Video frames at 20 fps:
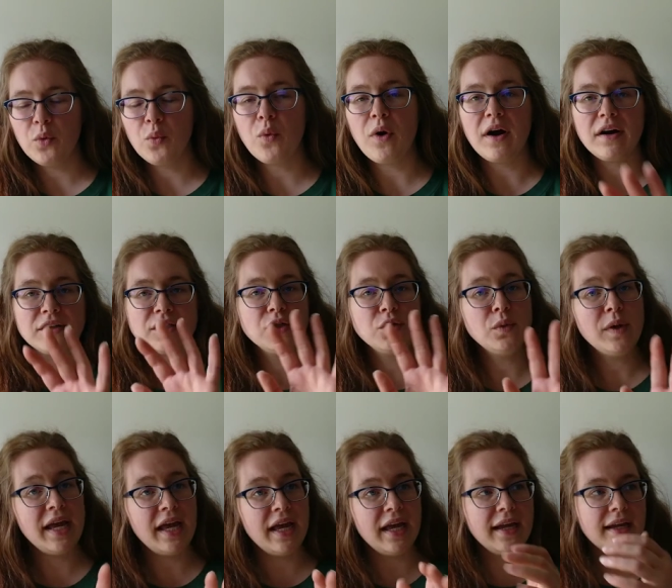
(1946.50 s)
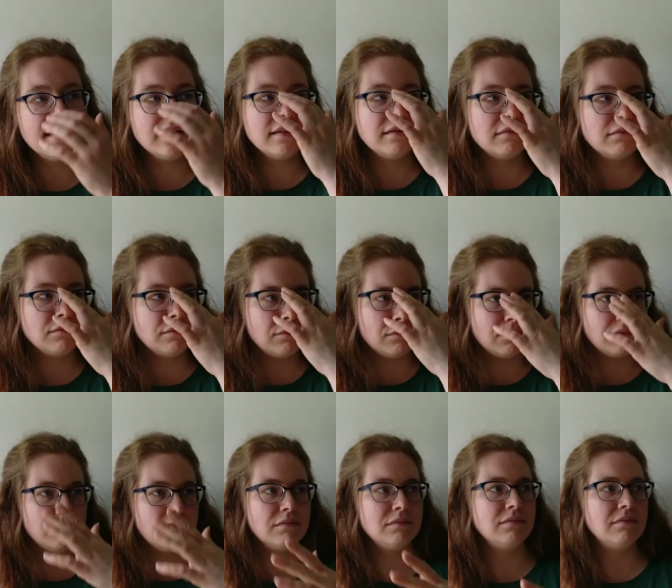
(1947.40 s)
walked away,
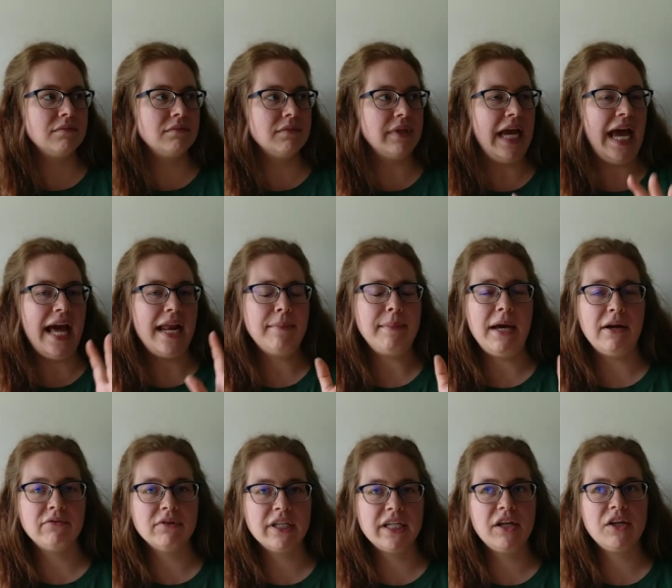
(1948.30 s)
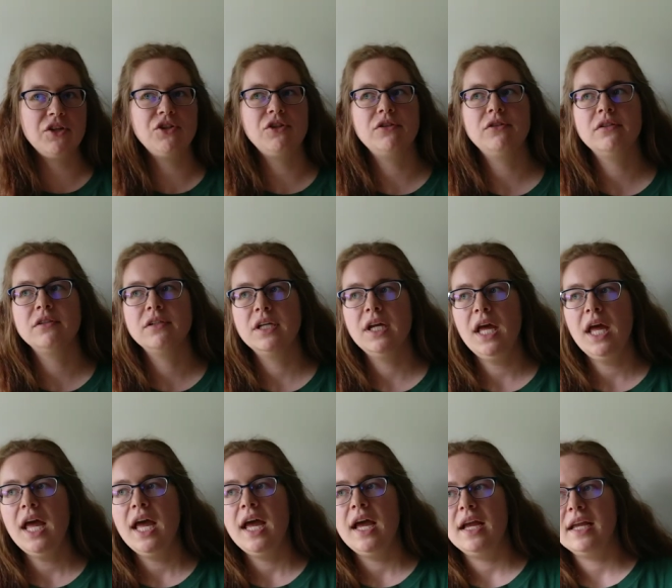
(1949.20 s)
had a beverage,
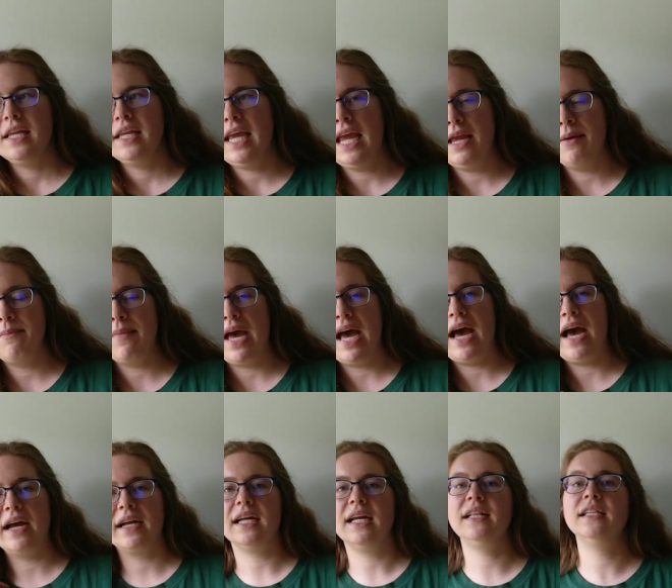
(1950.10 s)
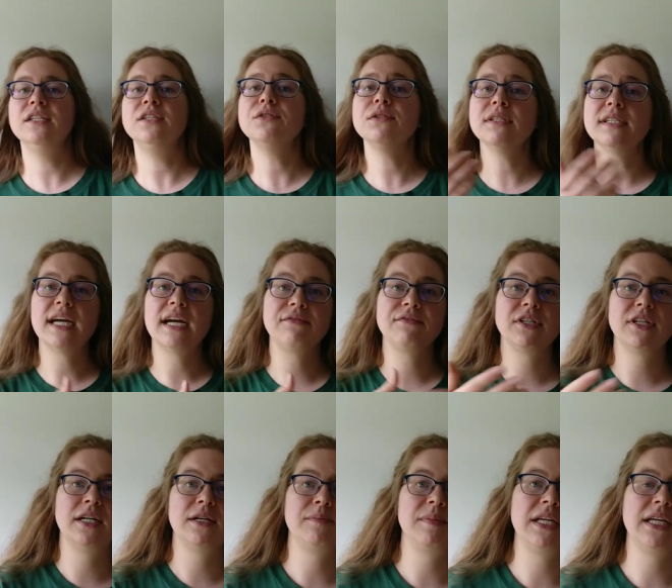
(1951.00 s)
came back, and this was
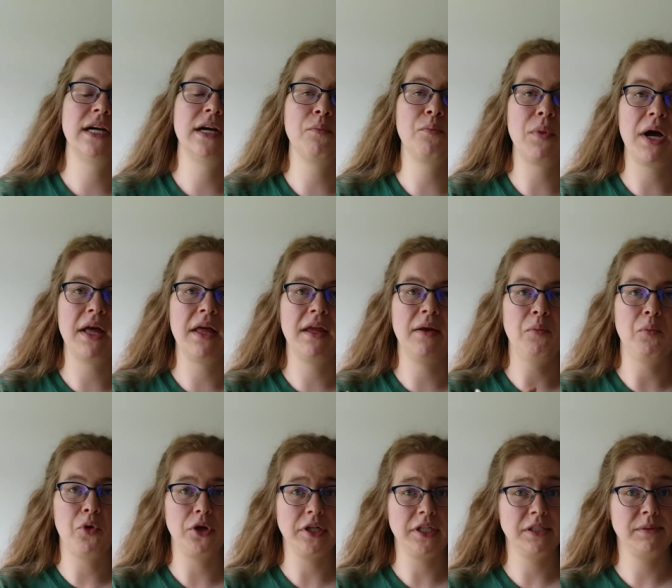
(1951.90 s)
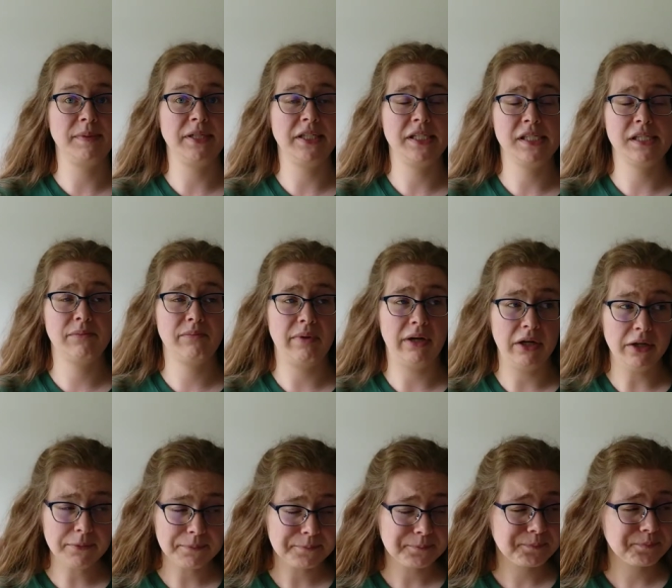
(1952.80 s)
after I'd become a more experienced
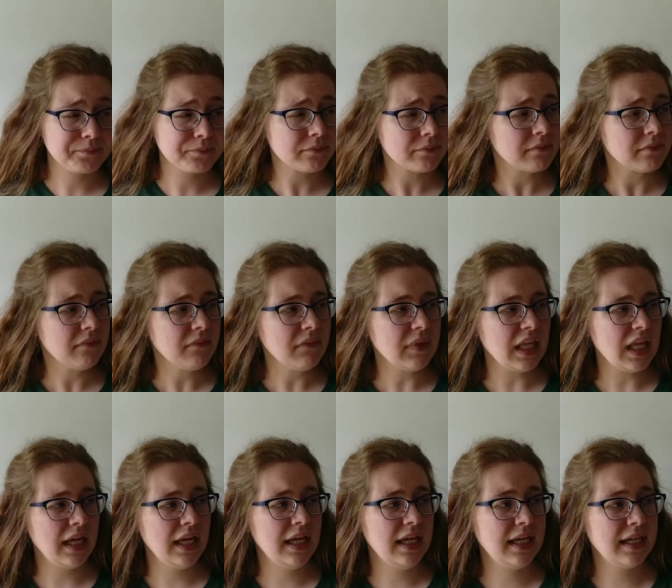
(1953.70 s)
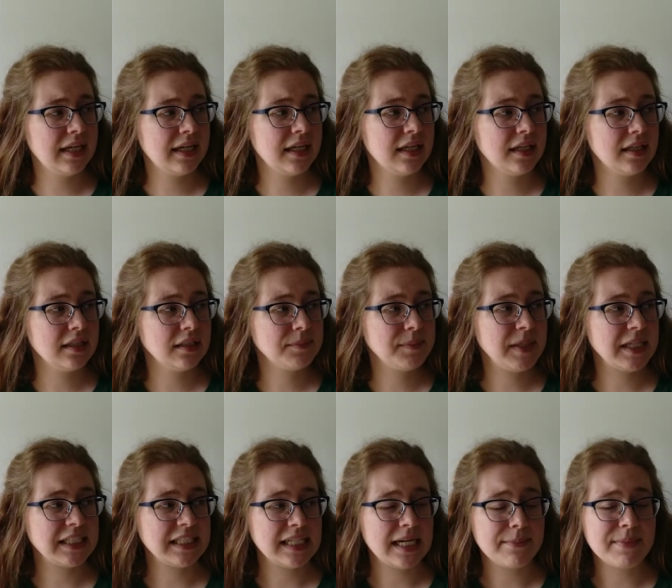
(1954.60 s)
spinner, and
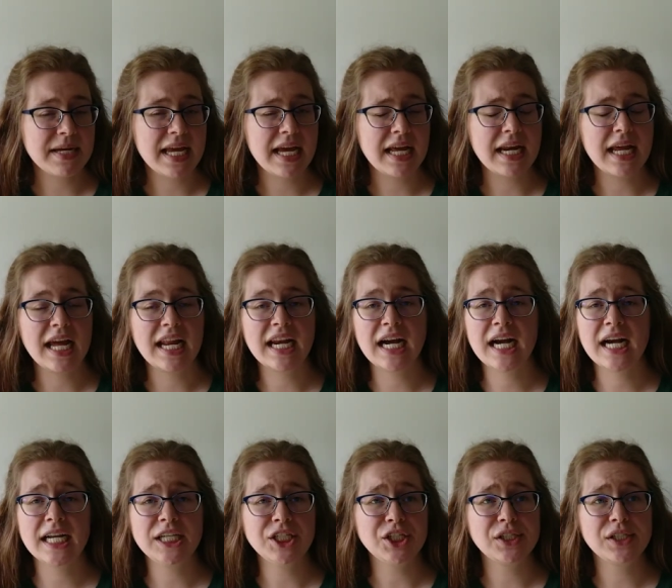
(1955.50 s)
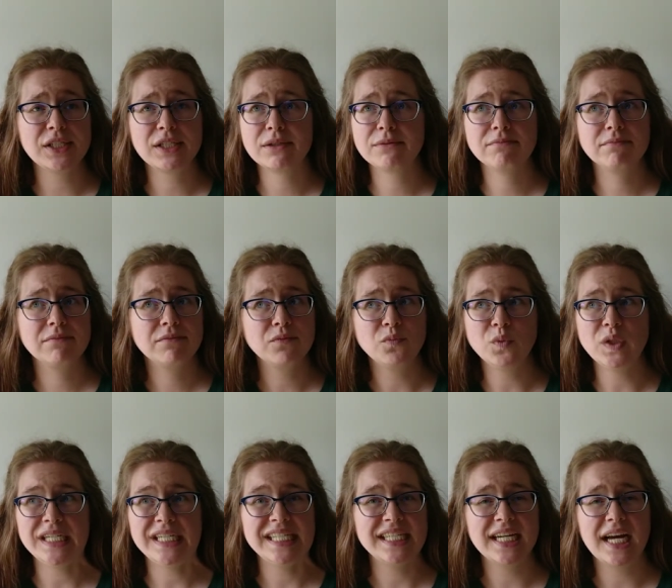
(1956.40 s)
picked it up again, and
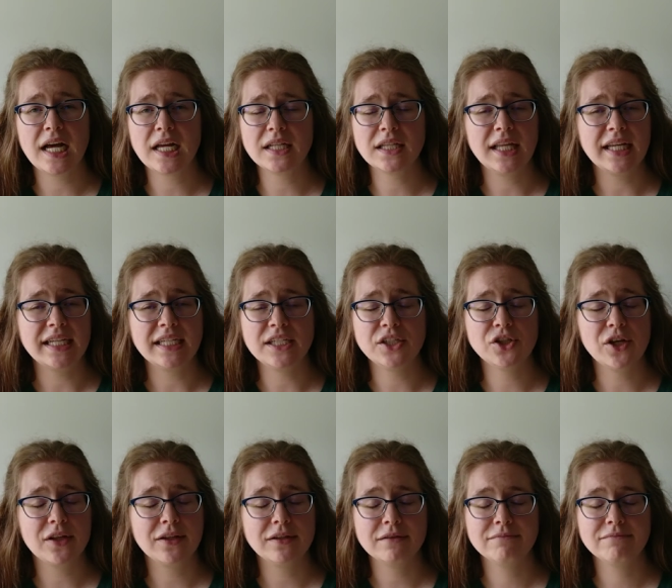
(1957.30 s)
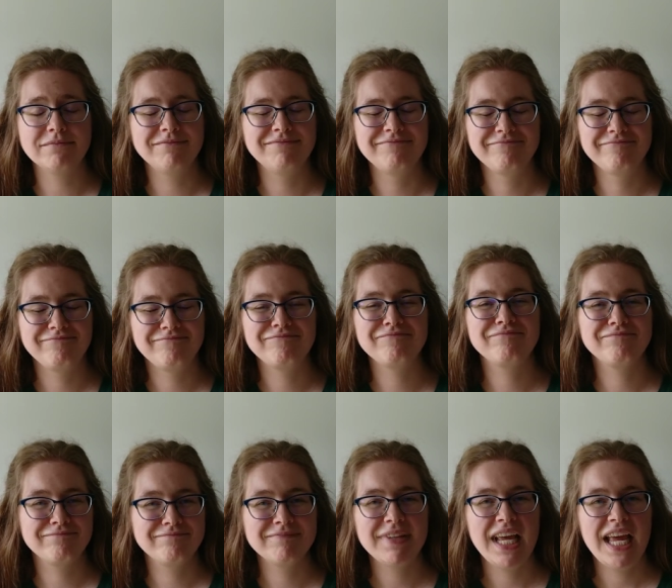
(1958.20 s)
we did not like each other.
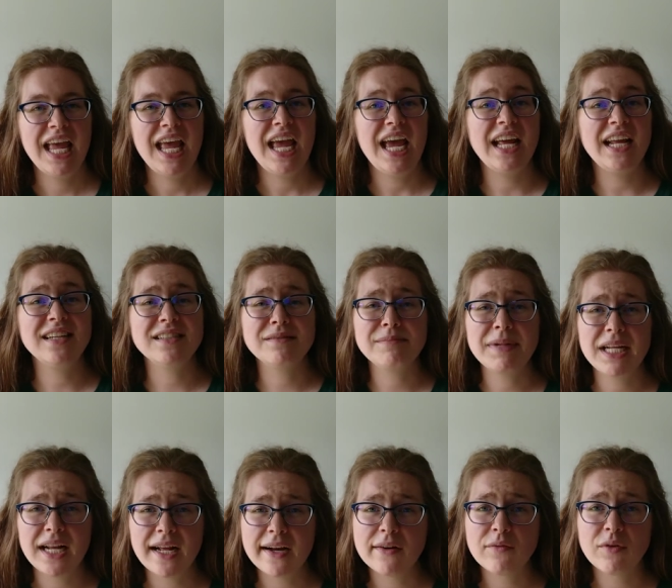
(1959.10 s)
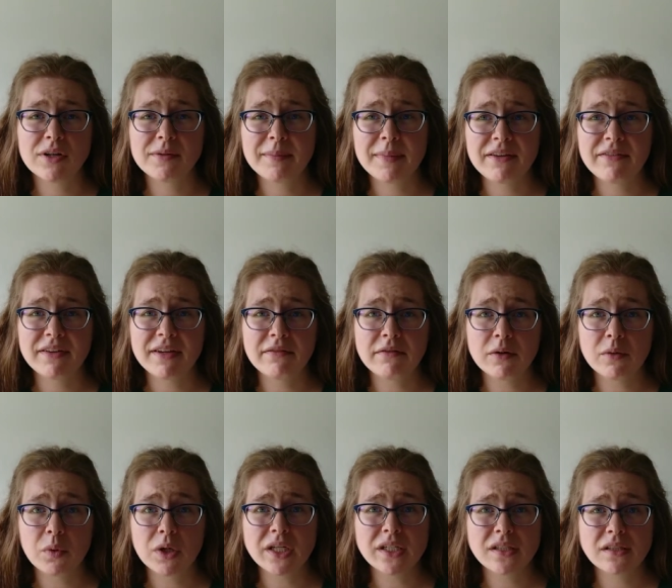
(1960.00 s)
And it's made out of one of my
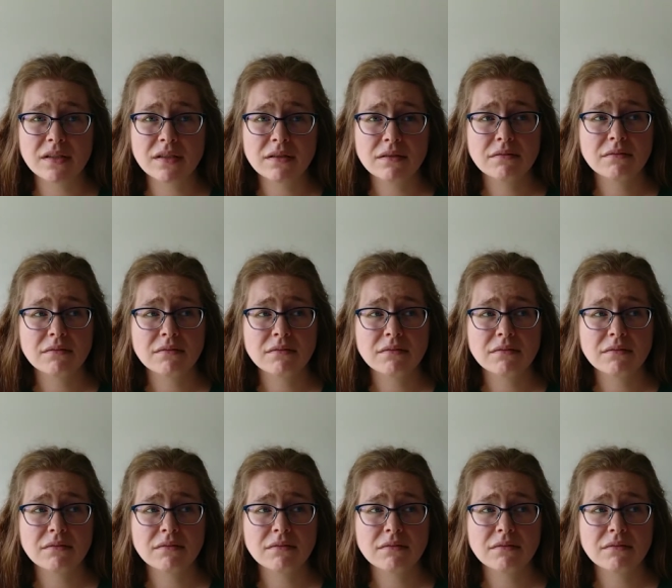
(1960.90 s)
favorite woods.